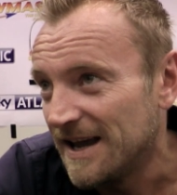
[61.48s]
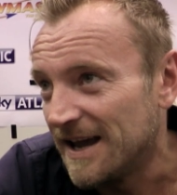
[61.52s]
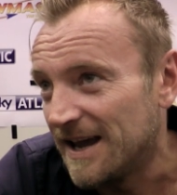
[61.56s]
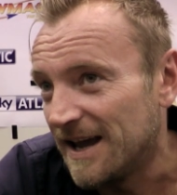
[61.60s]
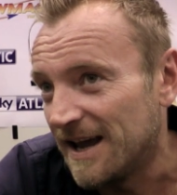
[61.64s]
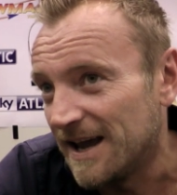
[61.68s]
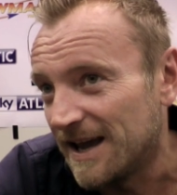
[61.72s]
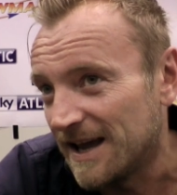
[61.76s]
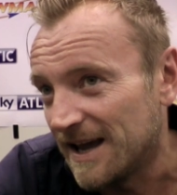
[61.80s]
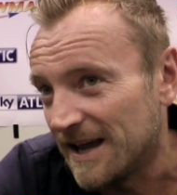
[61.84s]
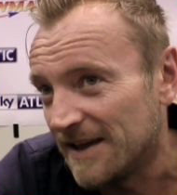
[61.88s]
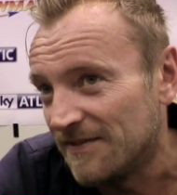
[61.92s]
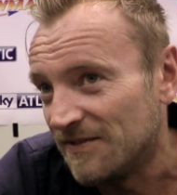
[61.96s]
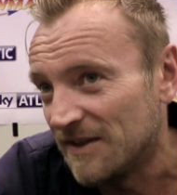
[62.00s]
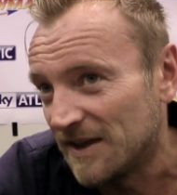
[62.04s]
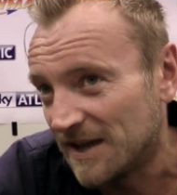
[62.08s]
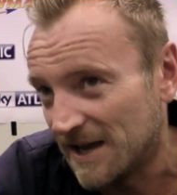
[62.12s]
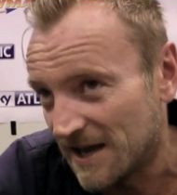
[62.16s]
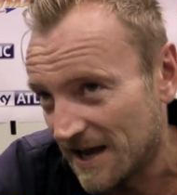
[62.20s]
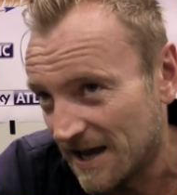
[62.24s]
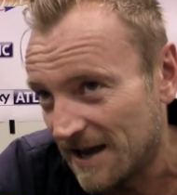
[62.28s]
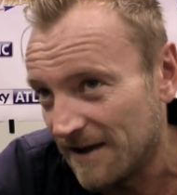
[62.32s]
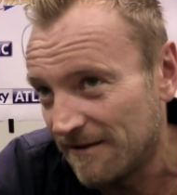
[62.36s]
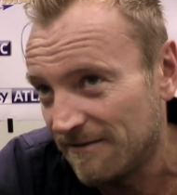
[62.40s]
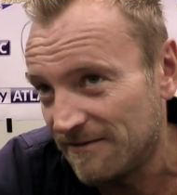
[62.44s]
in the
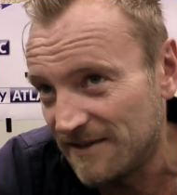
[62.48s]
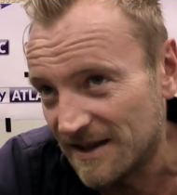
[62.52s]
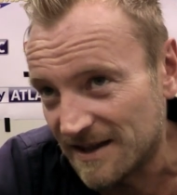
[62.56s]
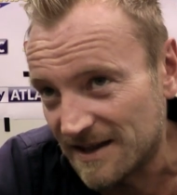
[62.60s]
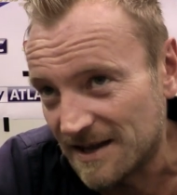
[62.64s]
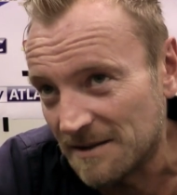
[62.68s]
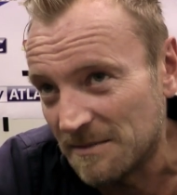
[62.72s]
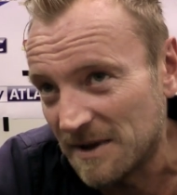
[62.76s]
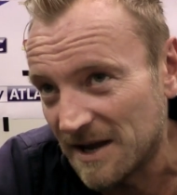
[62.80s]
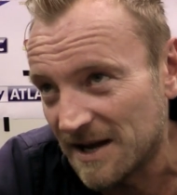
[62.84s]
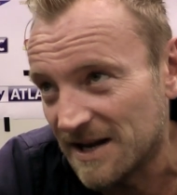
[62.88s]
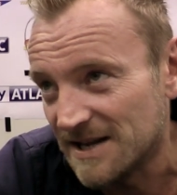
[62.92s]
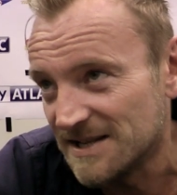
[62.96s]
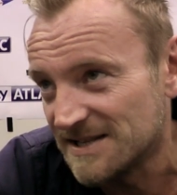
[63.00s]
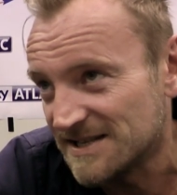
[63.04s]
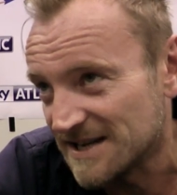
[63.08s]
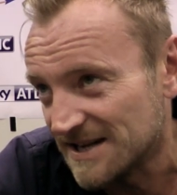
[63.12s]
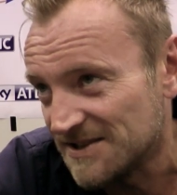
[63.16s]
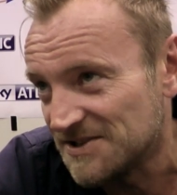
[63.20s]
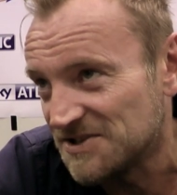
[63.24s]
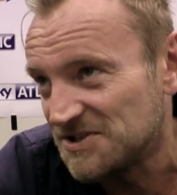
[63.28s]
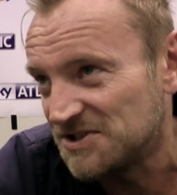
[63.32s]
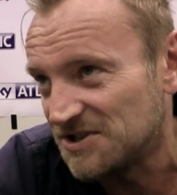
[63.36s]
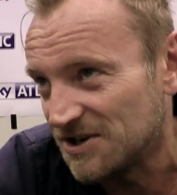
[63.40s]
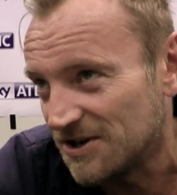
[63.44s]
cave that they made
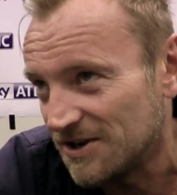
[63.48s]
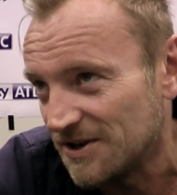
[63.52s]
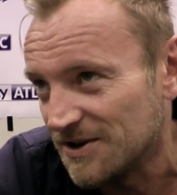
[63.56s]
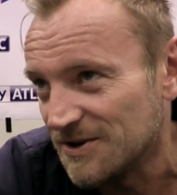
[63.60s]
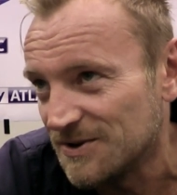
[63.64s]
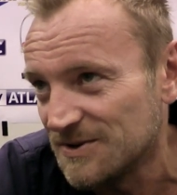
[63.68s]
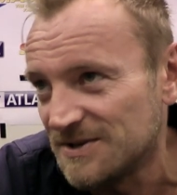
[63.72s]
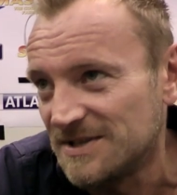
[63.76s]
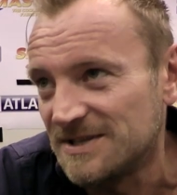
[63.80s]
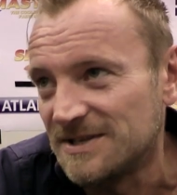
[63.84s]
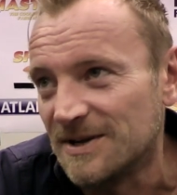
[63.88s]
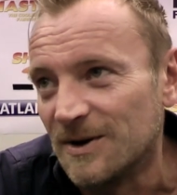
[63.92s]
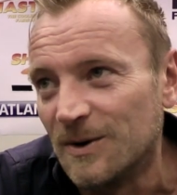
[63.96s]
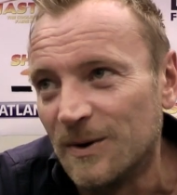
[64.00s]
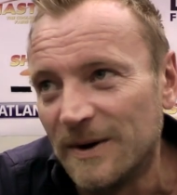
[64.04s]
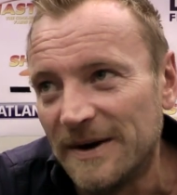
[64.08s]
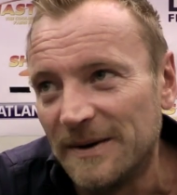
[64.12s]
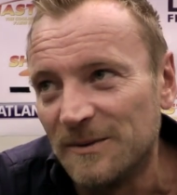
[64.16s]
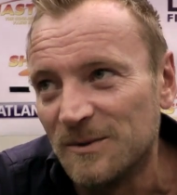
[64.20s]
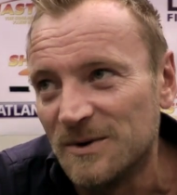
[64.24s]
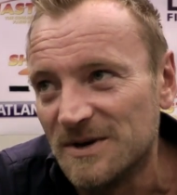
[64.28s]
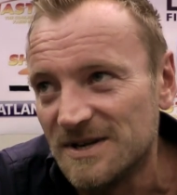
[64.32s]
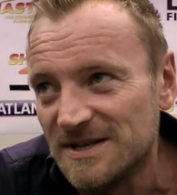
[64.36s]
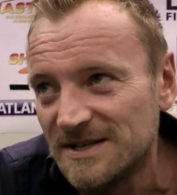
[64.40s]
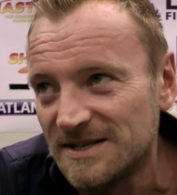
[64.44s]
inside the studio. So
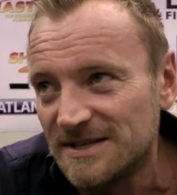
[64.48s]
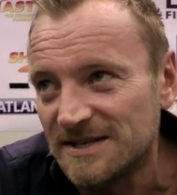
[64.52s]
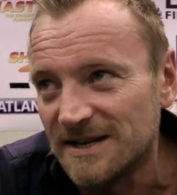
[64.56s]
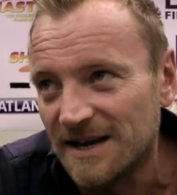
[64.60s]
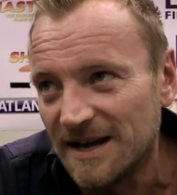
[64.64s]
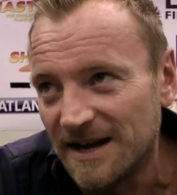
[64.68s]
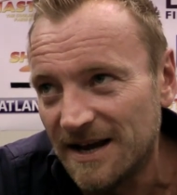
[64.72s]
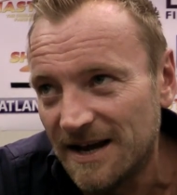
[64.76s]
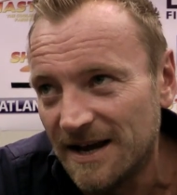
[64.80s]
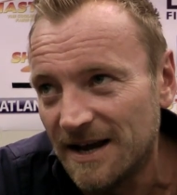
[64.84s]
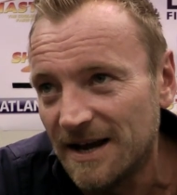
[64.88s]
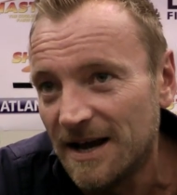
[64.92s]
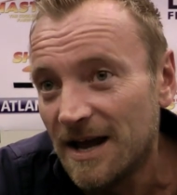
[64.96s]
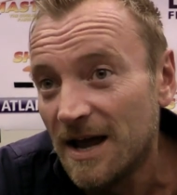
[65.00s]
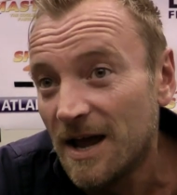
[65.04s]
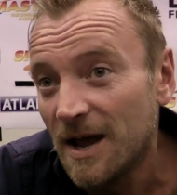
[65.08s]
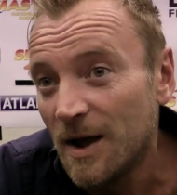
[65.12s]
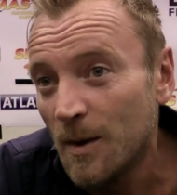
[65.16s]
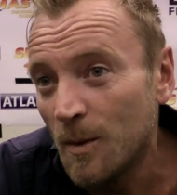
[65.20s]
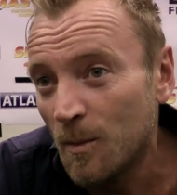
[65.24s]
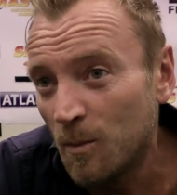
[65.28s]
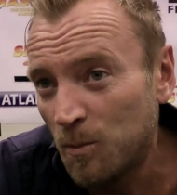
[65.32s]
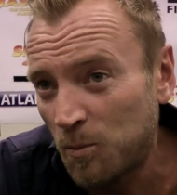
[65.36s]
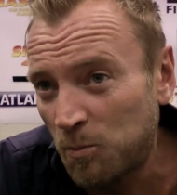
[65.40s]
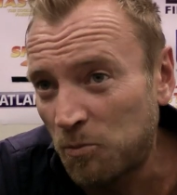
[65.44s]
it was
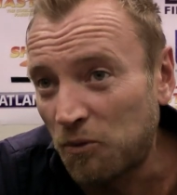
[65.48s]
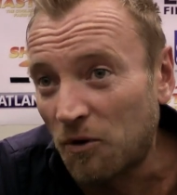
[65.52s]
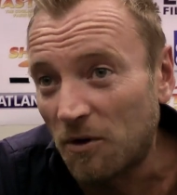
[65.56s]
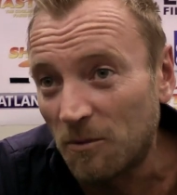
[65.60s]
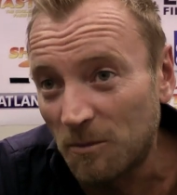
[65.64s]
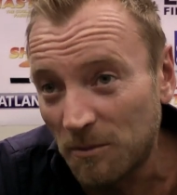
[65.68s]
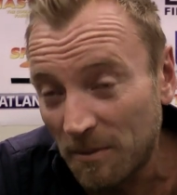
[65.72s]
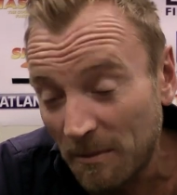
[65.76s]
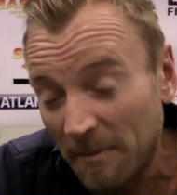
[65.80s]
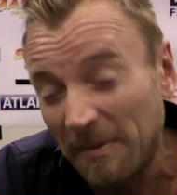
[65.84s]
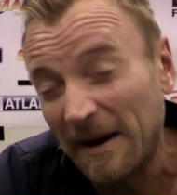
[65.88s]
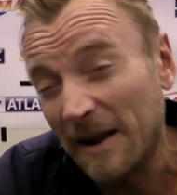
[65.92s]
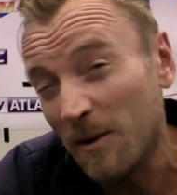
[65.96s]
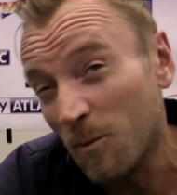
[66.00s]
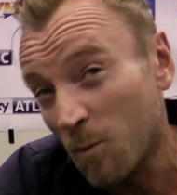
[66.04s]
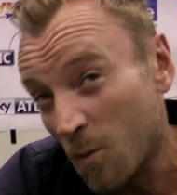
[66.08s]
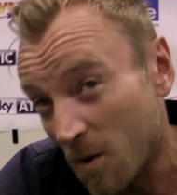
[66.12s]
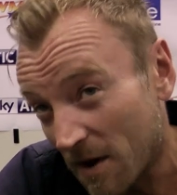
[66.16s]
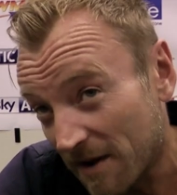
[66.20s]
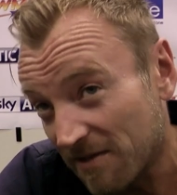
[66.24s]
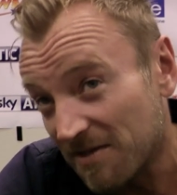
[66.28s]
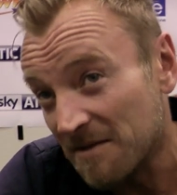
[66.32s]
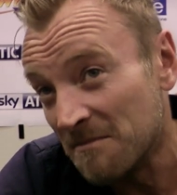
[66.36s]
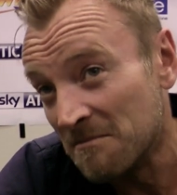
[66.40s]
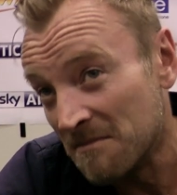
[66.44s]
probably
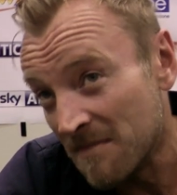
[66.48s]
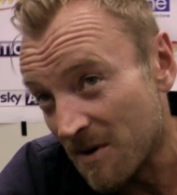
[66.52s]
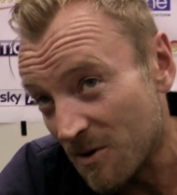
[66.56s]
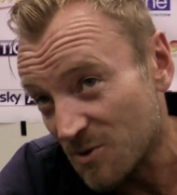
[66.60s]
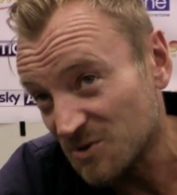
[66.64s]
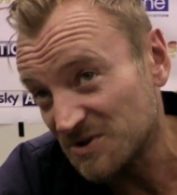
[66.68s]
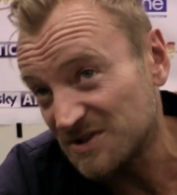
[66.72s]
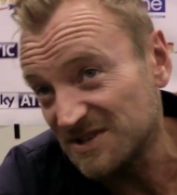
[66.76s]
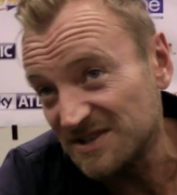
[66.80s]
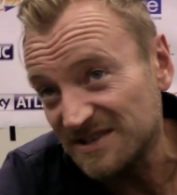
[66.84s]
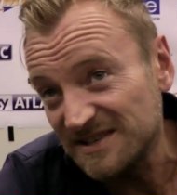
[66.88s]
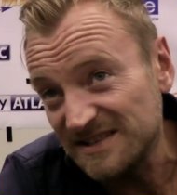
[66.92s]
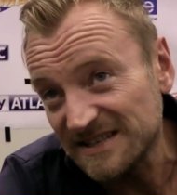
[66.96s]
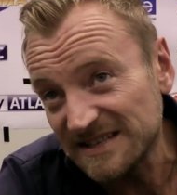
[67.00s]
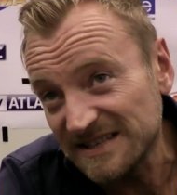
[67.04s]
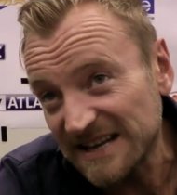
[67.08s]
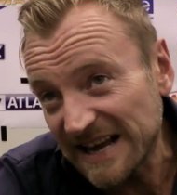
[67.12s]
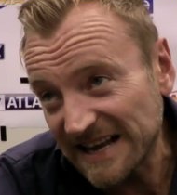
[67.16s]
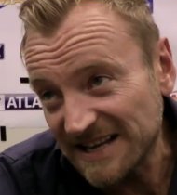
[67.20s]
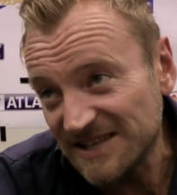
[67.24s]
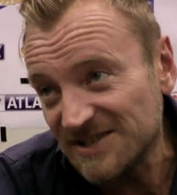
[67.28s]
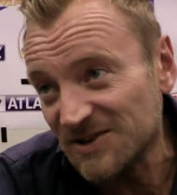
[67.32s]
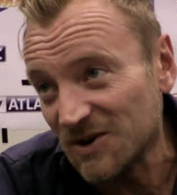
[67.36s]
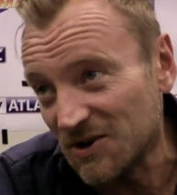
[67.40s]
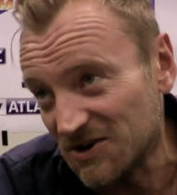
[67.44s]
one of the most
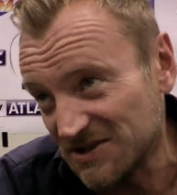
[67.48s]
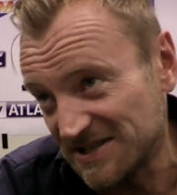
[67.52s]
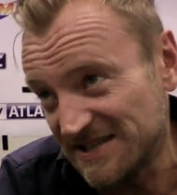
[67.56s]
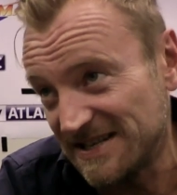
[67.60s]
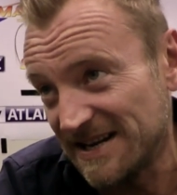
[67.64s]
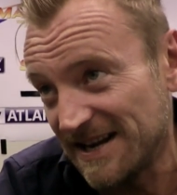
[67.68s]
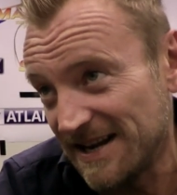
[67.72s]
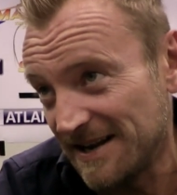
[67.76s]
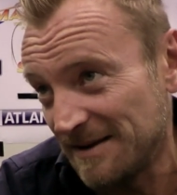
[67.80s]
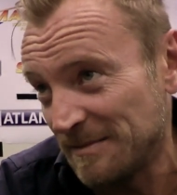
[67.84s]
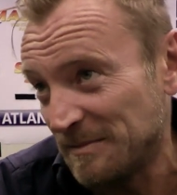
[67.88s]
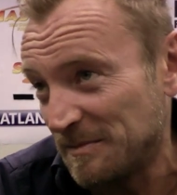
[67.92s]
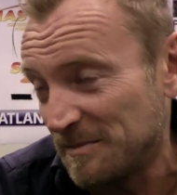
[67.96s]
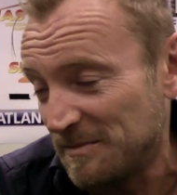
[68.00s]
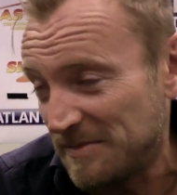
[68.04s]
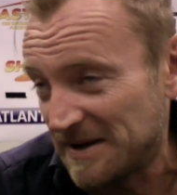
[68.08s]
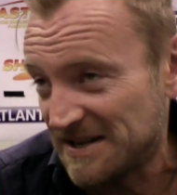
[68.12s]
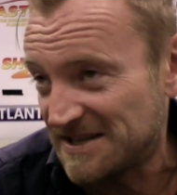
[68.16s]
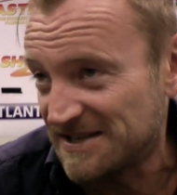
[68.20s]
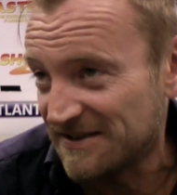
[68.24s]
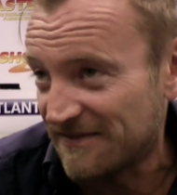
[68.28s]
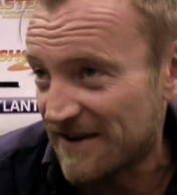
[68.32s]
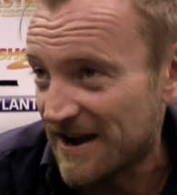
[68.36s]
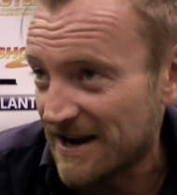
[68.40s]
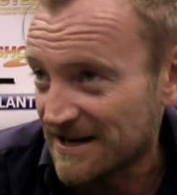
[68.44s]
exhausting
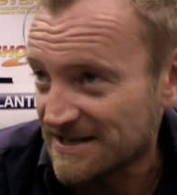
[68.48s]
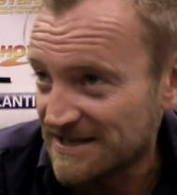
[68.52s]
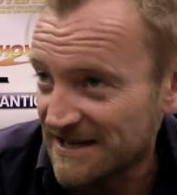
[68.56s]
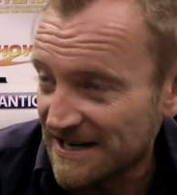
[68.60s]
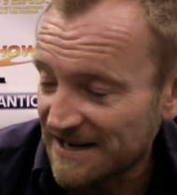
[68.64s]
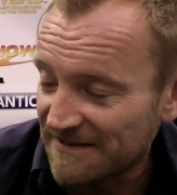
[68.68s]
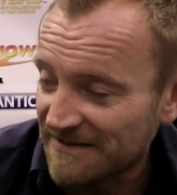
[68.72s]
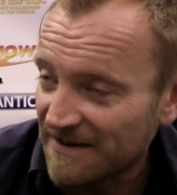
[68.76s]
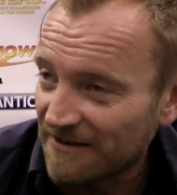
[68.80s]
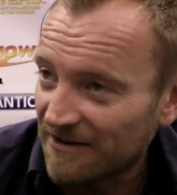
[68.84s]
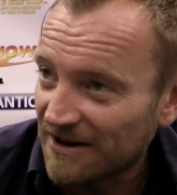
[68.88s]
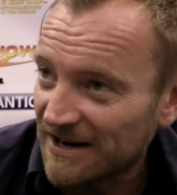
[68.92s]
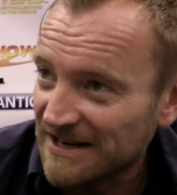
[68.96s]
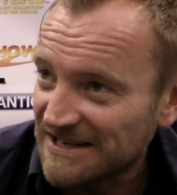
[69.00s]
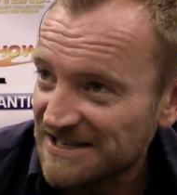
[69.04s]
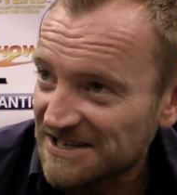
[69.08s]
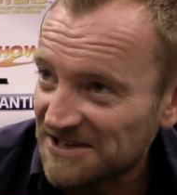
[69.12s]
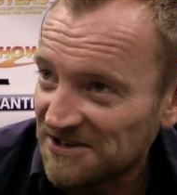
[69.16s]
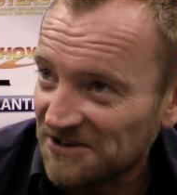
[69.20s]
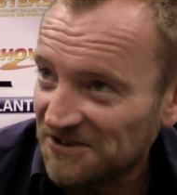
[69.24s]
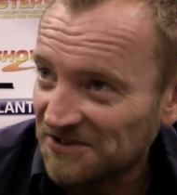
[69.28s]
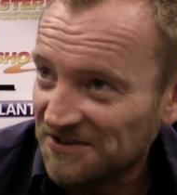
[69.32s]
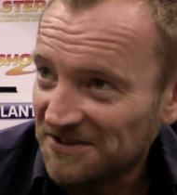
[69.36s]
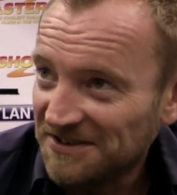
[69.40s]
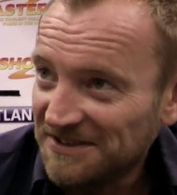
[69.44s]
bits of acting I've ever had to
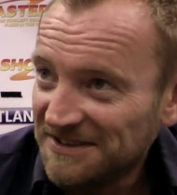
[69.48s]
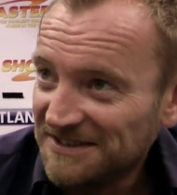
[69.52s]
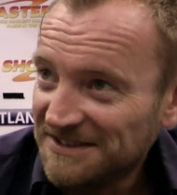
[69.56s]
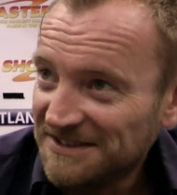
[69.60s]
do.